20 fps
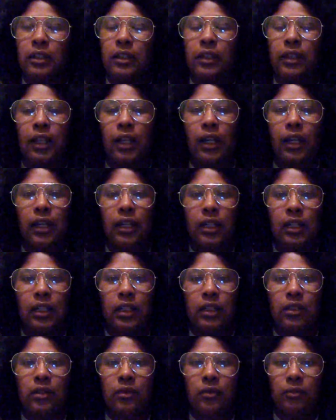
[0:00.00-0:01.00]

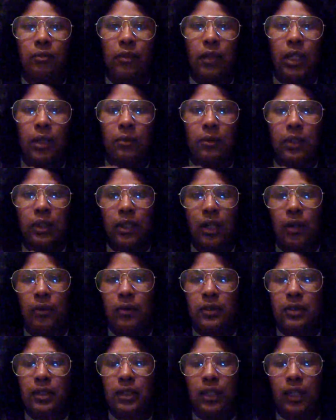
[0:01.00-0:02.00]
9, or maybe
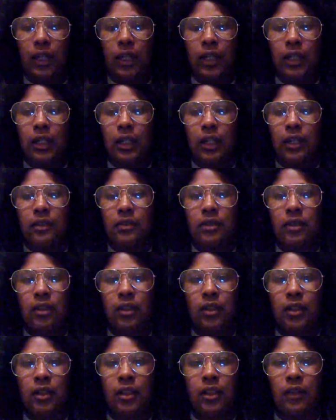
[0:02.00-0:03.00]
I was 9. I
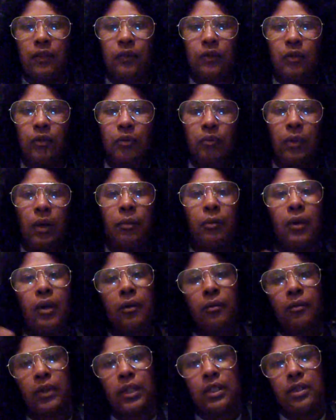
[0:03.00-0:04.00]
started living with my
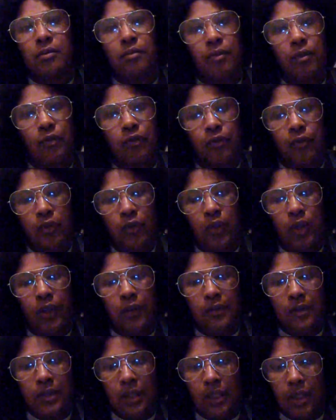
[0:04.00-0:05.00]
mom because before
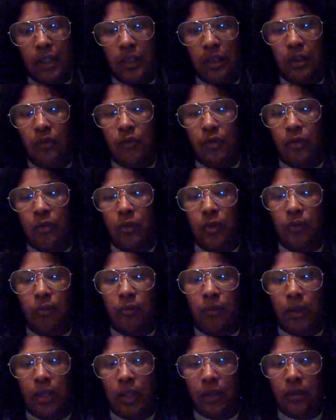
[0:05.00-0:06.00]
I was living
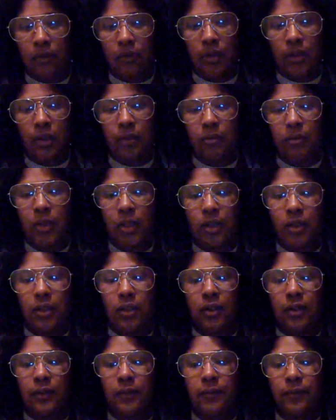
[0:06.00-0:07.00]
with my
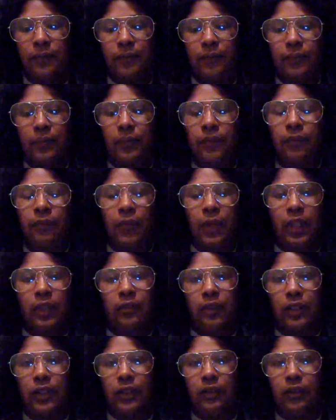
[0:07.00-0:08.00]
grandmother, my
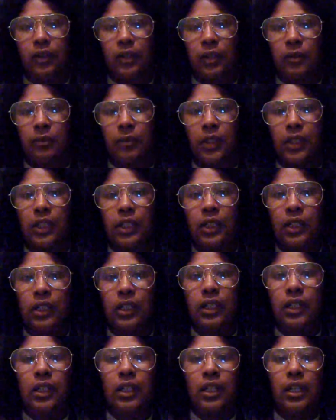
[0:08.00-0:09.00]
great
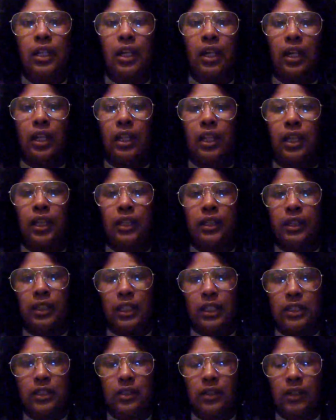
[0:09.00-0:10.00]
grandmother, and
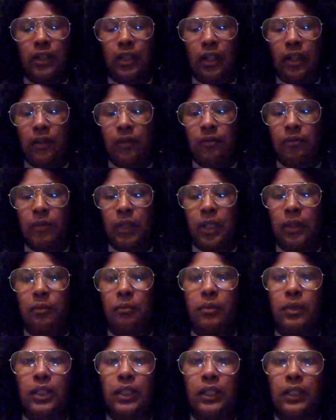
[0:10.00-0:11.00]
they took care of
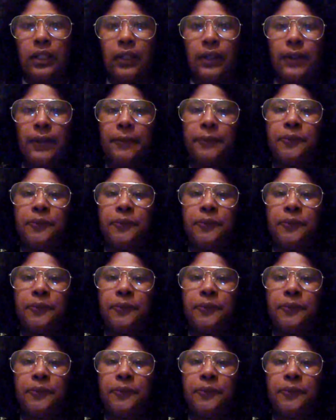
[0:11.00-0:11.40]
me. But